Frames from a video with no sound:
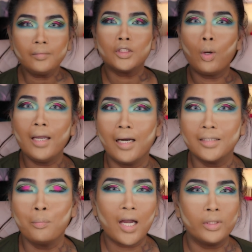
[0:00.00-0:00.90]
Urban
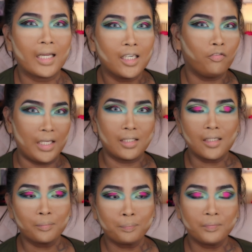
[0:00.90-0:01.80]
Decay. And
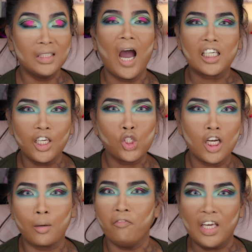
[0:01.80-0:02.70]
now she was saying
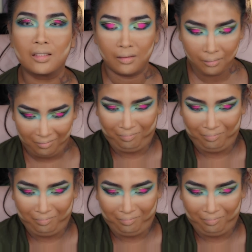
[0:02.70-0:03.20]
that she did her